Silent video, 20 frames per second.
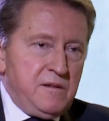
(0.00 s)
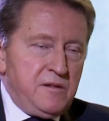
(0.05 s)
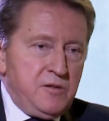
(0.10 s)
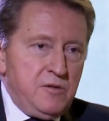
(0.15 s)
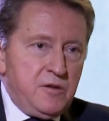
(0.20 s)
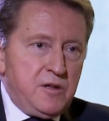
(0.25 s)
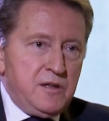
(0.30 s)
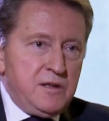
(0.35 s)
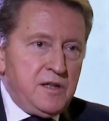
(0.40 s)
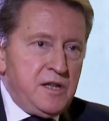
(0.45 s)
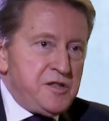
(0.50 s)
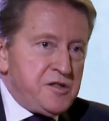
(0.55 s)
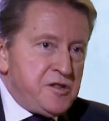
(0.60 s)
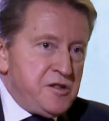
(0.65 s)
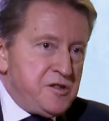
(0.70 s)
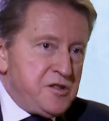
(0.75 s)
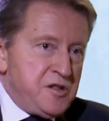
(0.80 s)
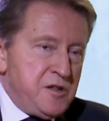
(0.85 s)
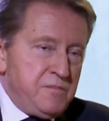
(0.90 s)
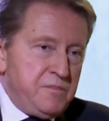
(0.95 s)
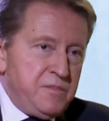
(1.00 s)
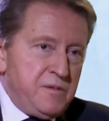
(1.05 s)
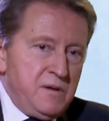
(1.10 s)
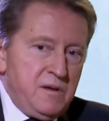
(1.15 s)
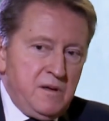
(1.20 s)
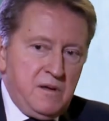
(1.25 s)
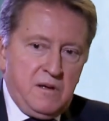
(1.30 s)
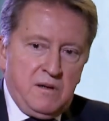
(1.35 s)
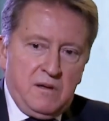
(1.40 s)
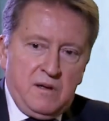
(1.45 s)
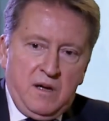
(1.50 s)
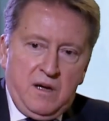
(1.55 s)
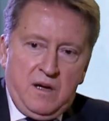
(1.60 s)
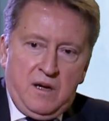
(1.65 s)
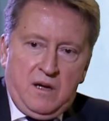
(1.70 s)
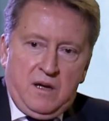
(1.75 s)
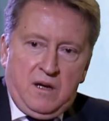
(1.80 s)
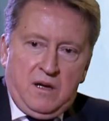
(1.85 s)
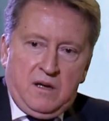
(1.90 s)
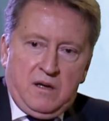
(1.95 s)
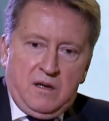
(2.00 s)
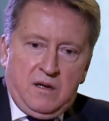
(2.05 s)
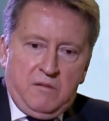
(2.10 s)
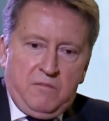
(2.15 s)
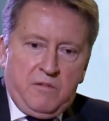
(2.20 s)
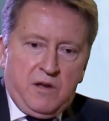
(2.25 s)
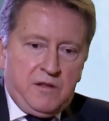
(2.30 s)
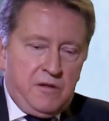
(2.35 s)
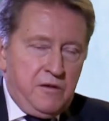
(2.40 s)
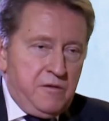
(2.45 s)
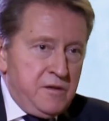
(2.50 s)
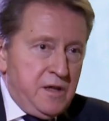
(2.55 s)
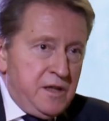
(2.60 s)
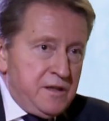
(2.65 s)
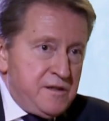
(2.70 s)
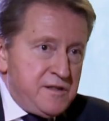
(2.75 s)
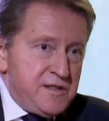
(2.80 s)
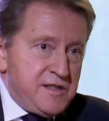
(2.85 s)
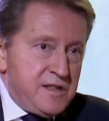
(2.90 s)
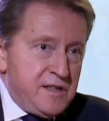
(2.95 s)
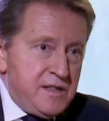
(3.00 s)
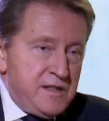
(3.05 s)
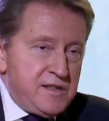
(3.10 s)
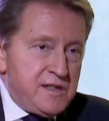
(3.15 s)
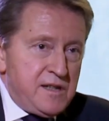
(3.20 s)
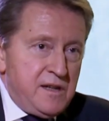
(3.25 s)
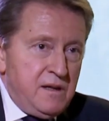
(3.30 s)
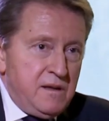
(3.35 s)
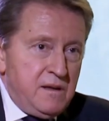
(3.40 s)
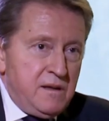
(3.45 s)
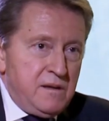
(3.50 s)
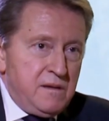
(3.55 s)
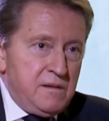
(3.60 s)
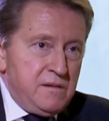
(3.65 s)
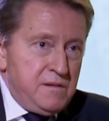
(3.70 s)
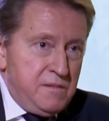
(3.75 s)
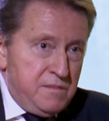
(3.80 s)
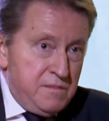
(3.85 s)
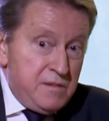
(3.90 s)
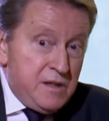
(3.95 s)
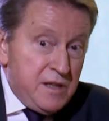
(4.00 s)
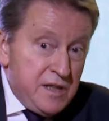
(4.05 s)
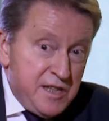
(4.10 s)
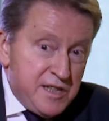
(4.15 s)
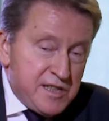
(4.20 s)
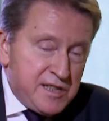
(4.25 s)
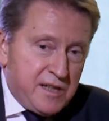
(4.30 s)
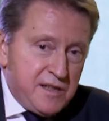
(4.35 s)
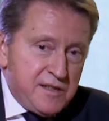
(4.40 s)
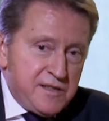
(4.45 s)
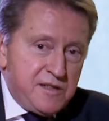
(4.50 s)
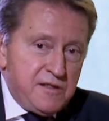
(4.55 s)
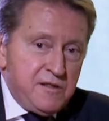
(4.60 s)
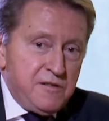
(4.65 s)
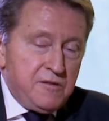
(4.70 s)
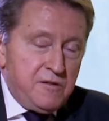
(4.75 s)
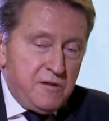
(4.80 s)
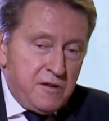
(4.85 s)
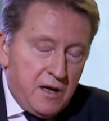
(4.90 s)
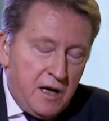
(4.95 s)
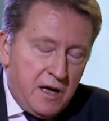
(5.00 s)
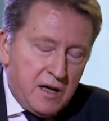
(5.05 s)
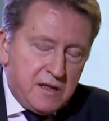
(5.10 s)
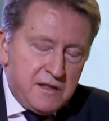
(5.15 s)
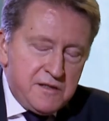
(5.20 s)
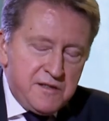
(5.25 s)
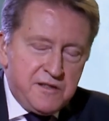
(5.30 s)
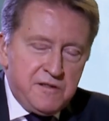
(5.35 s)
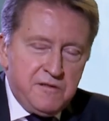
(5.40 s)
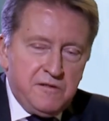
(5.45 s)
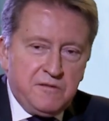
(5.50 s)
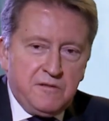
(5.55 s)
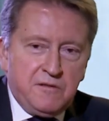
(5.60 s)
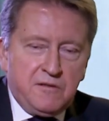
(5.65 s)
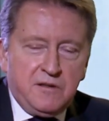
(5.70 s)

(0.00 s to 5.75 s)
your relationship uh, uh, with the United States uh, is concerned, are concerned, the